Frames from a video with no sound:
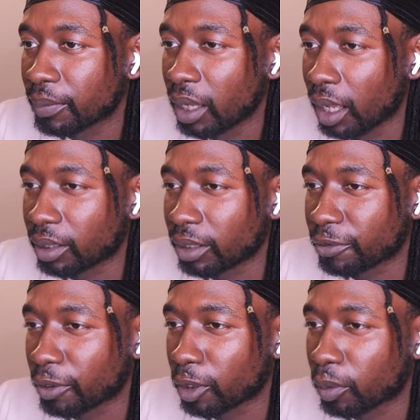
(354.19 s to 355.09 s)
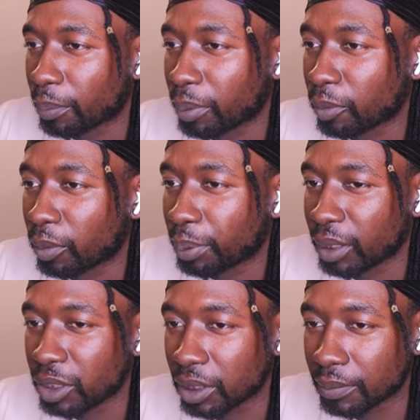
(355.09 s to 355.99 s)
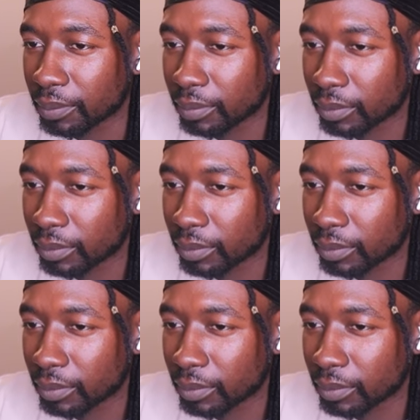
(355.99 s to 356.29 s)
I'll then follow up and we'll pinch him.